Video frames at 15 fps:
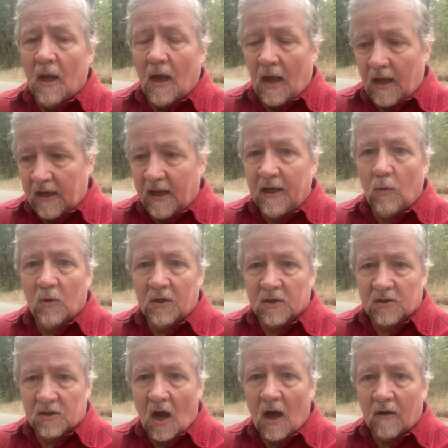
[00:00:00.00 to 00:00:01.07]
and anyone
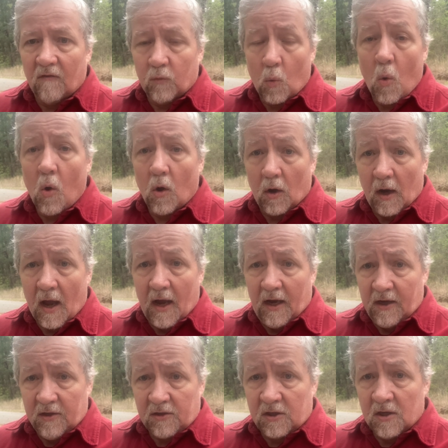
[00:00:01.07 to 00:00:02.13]
that's not of war
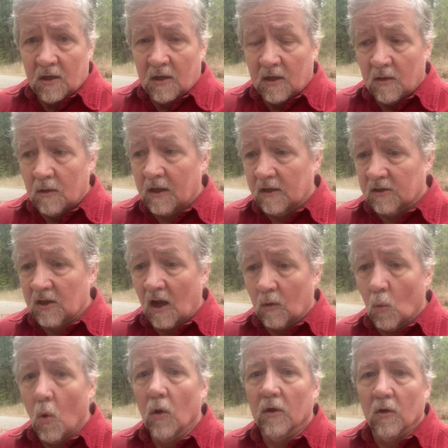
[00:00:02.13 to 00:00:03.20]
age, that's not a
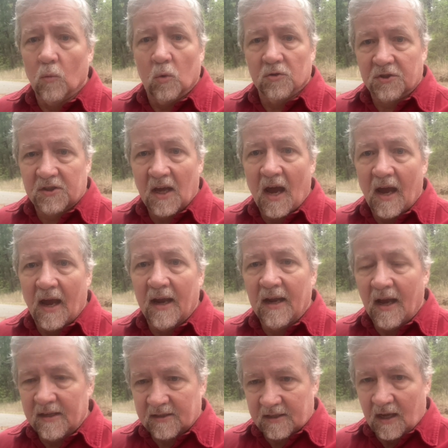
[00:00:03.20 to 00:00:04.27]
warrior, will stay
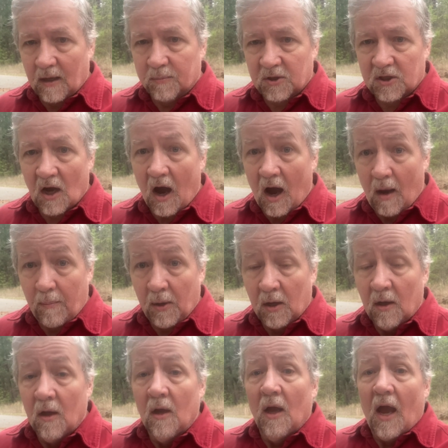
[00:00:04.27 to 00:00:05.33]
and set up shop.
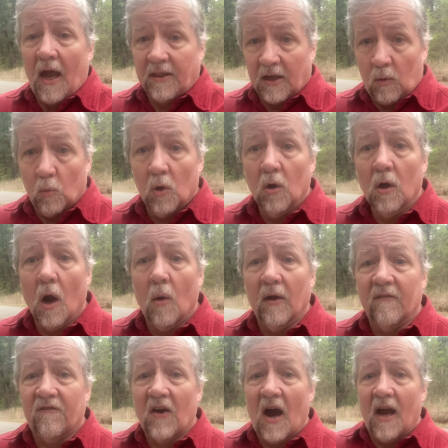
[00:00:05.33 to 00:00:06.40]
And then we'll go
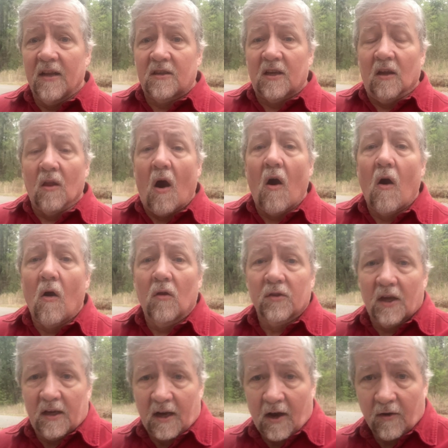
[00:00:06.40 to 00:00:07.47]
and fight till all the
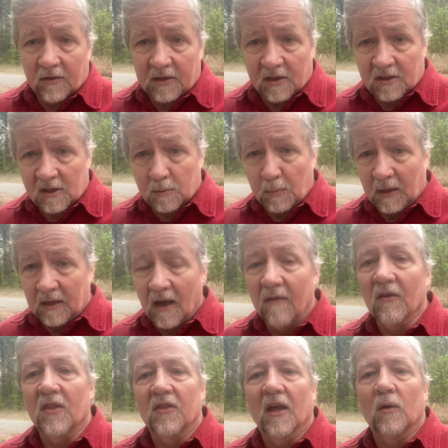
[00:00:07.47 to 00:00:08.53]
inheritance has been
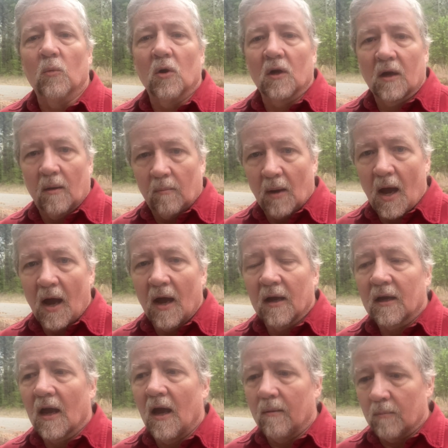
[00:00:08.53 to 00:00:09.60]
given. Then we'll come back.
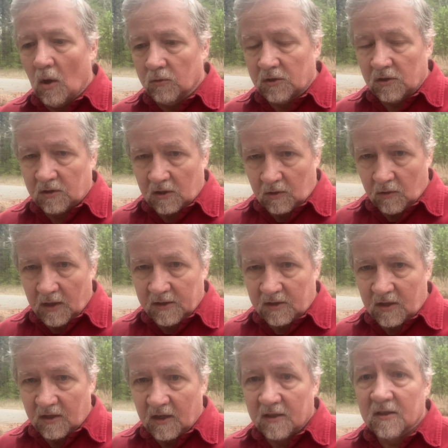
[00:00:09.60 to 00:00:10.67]
And Moses agrees
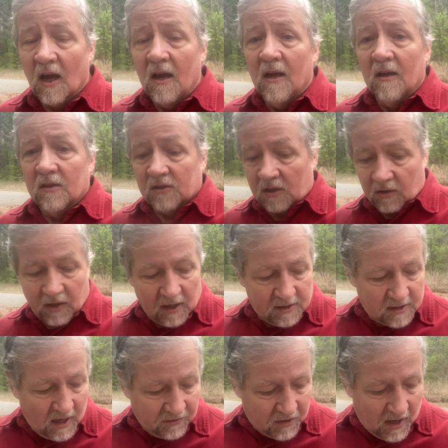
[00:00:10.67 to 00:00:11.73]
to this. So they
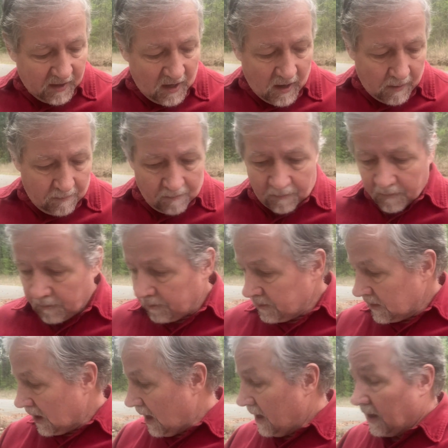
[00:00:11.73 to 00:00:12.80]
set that up.
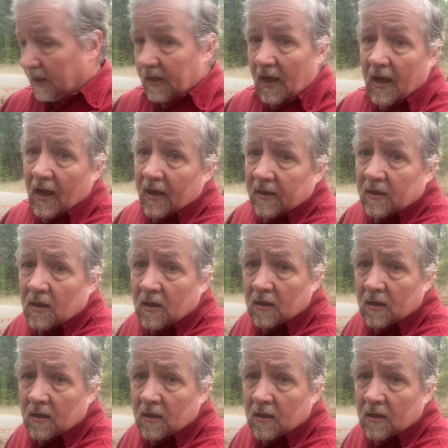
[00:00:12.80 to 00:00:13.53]
And again,